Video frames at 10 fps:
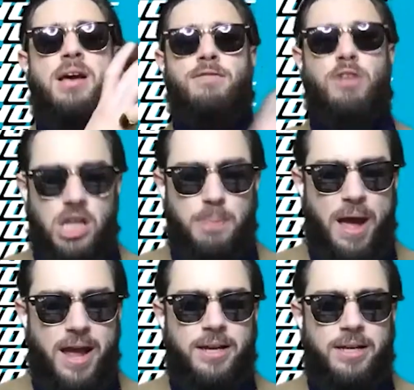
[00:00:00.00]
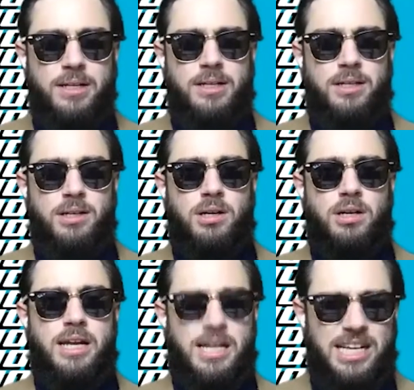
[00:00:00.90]
Felipe,
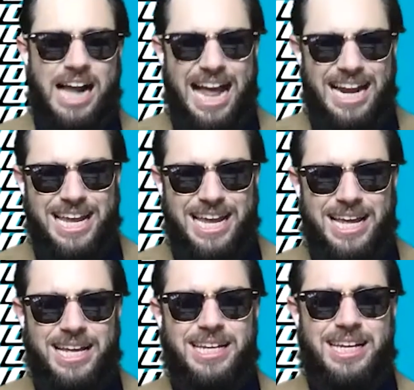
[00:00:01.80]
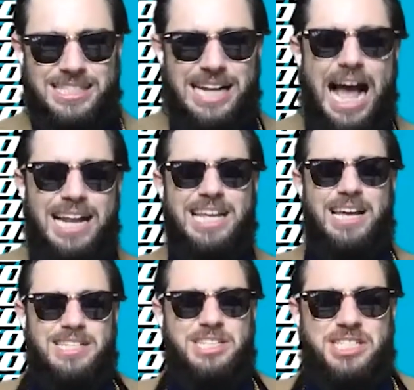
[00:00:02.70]
is it hot in here? Is
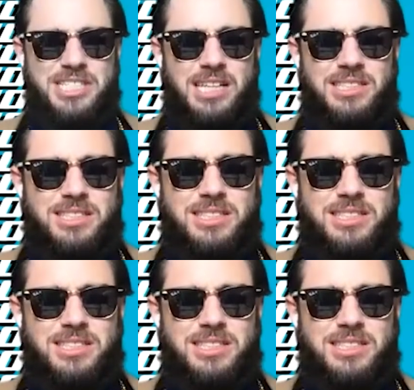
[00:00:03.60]
it just us?